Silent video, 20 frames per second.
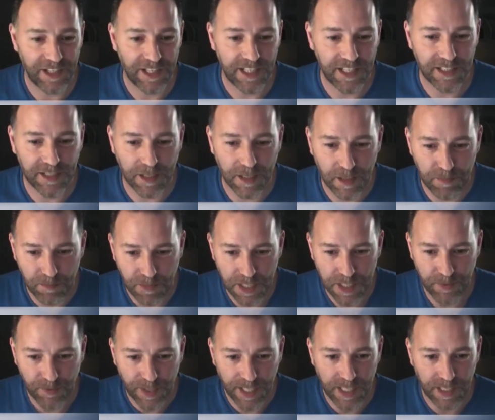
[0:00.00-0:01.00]
This is
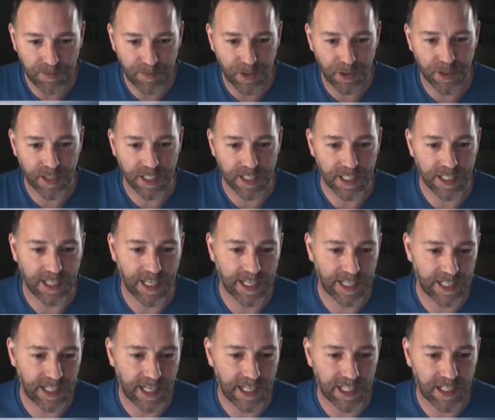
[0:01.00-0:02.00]
much brighter blue than you,
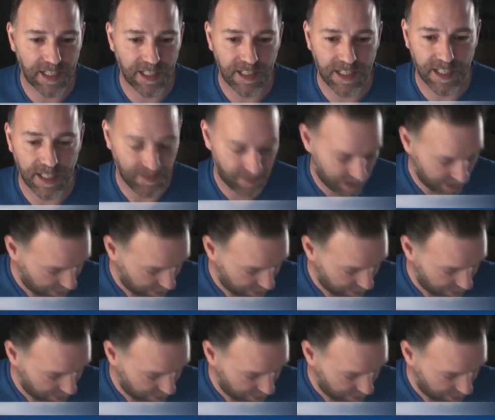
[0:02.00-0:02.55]
you actually see in